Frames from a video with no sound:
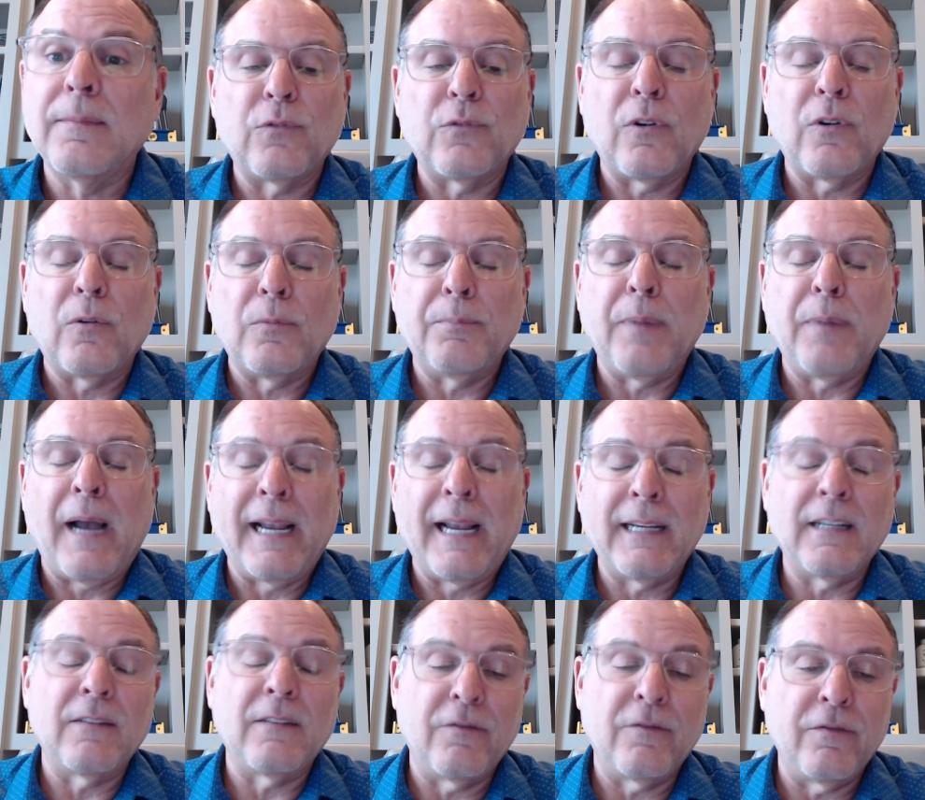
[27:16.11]
So I
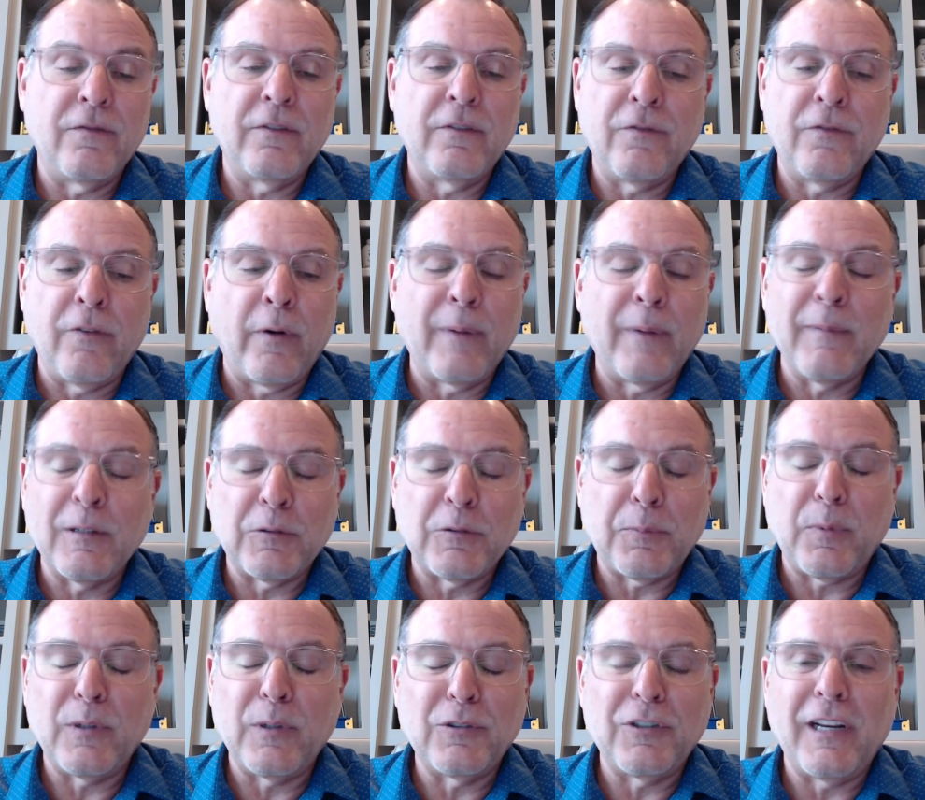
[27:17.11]
can very much
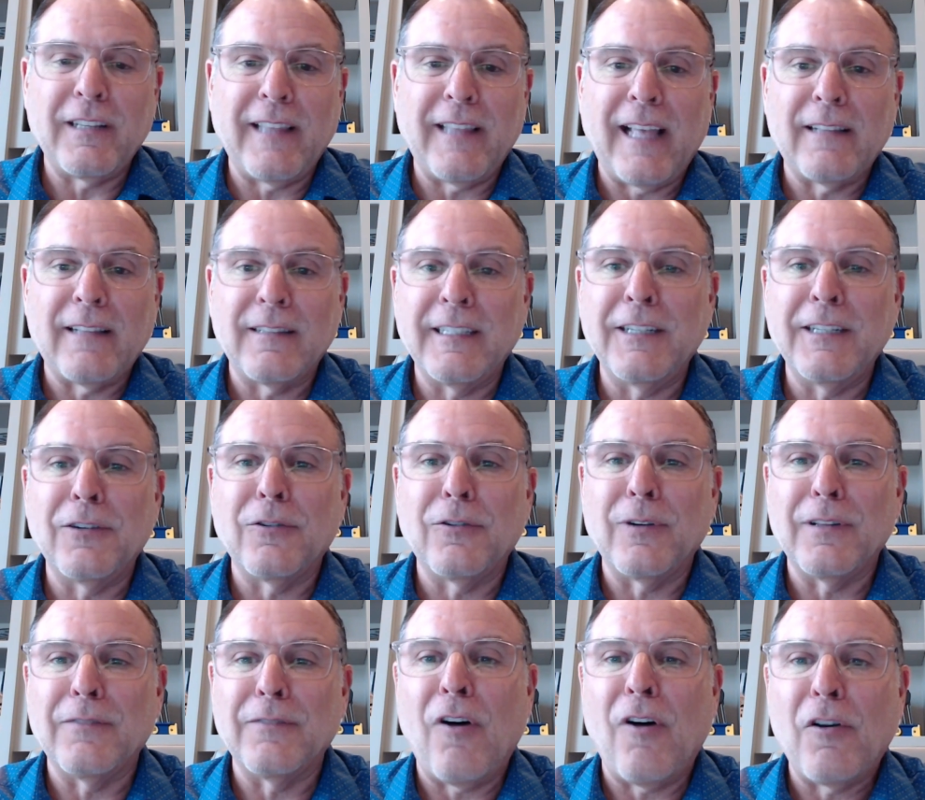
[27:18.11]
appreciate that leader
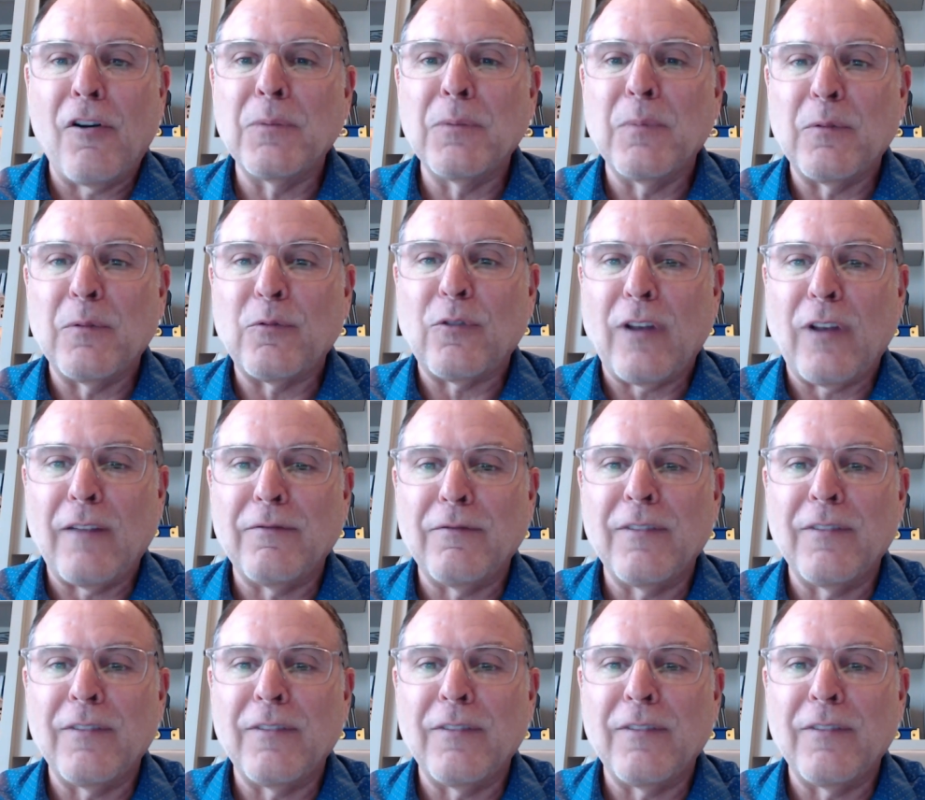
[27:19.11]
and the volume of stuff.